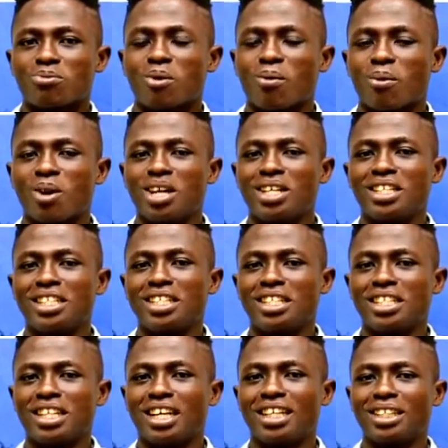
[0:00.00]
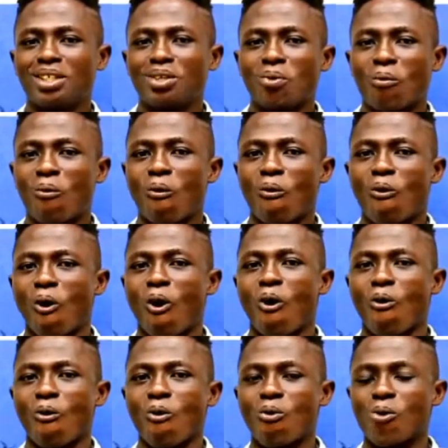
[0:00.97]
eyi
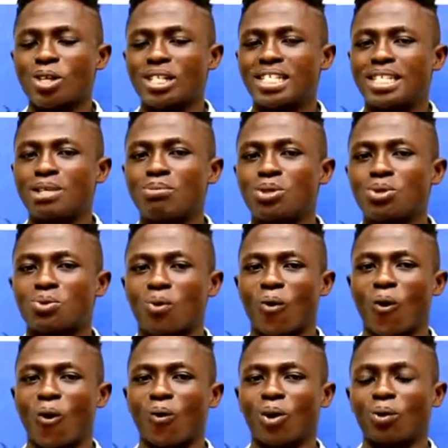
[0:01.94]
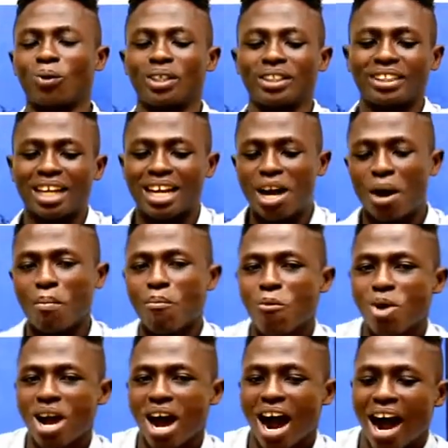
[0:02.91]
ngoko steams wo do wansa kamu
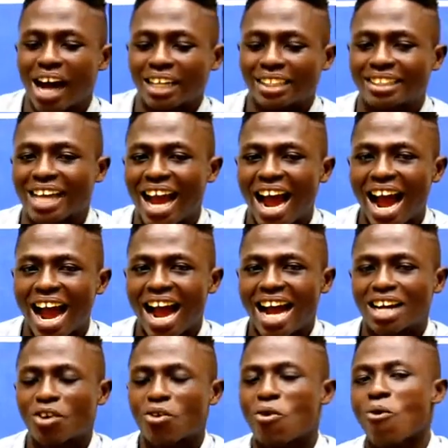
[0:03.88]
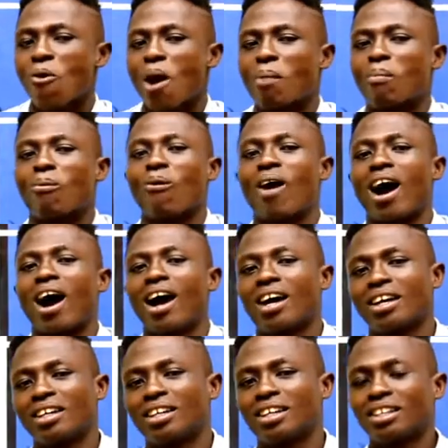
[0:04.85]
na ta Oh, a boy,
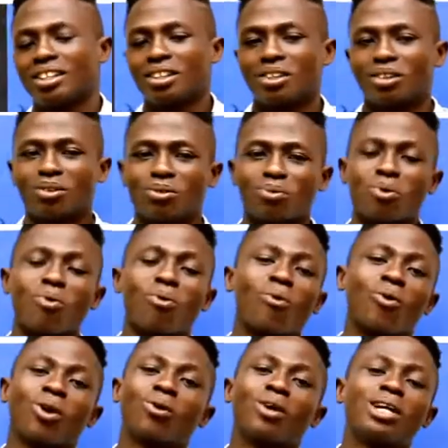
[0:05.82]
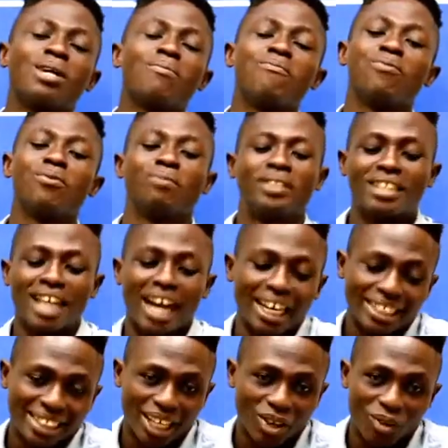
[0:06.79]
won't call on him 15 at
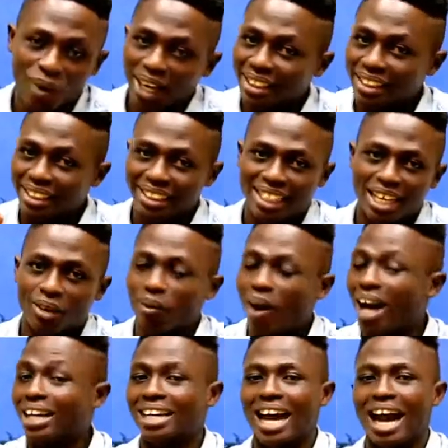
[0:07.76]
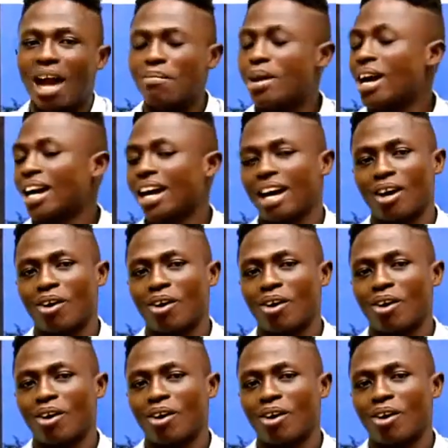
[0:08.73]
10, watch 10, why die, man? How?